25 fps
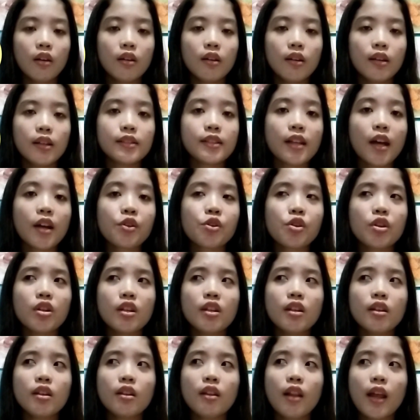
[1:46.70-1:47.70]
It's
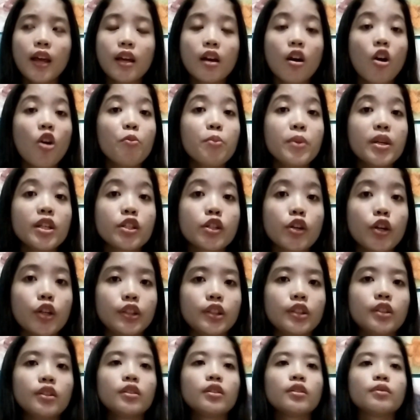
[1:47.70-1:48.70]
actually like a commission.
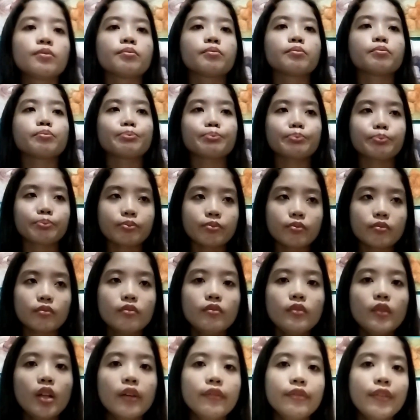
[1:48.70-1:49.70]

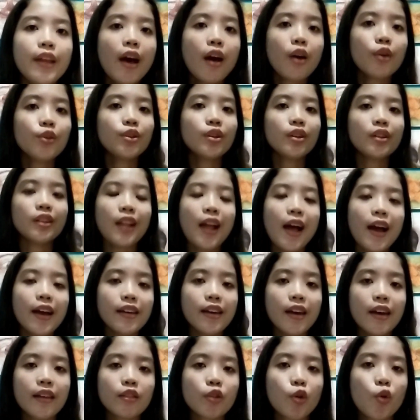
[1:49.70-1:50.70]
Now, the
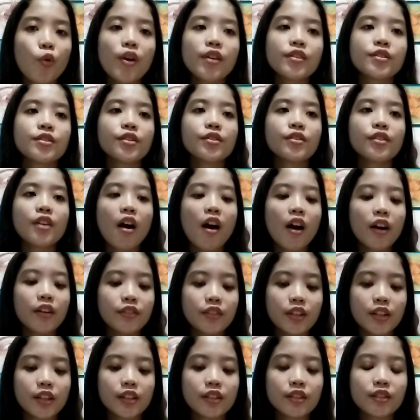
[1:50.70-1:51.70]
client questioned the
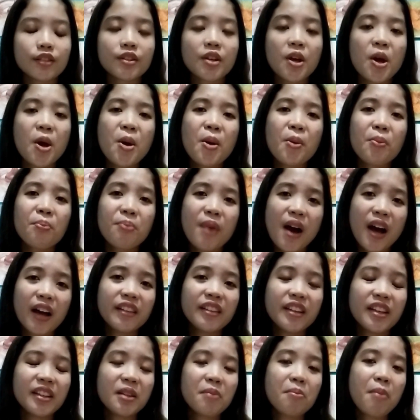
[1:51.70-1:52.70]
artist, bakit
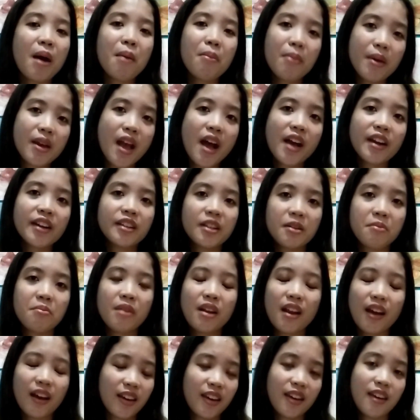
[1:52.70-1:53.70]
kita babayaran ng
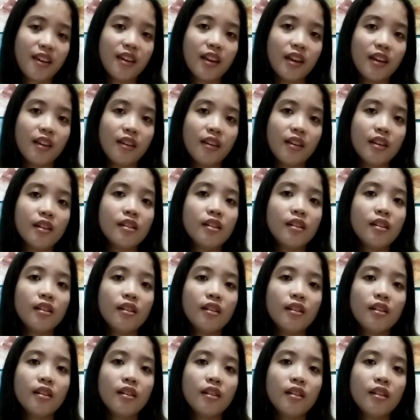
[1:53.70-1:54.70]
malaki?
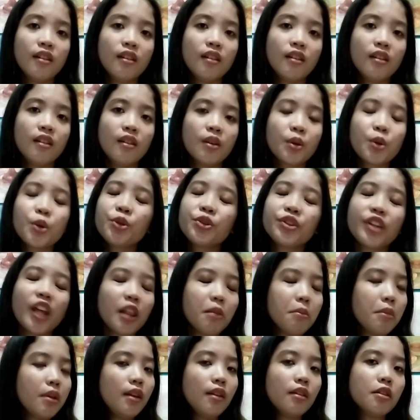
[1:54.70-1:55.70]
Kung 10
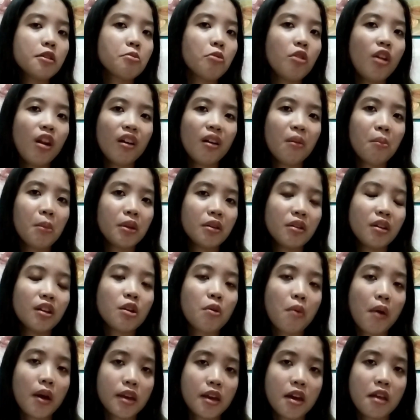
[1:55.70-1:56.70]
minutes mo lang naman
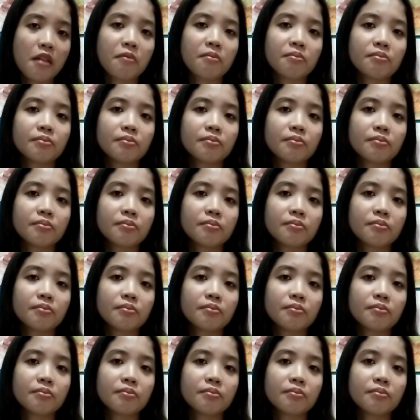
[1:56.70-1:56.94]
ginawa yan.